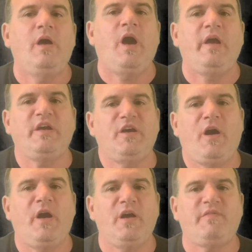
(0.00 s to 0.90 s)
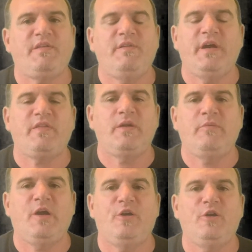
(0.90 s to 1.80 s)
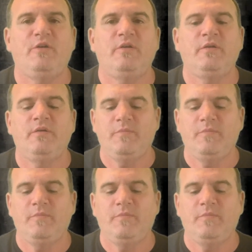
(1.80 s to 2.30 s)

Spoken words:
I get high off the fact that I'm not hurting.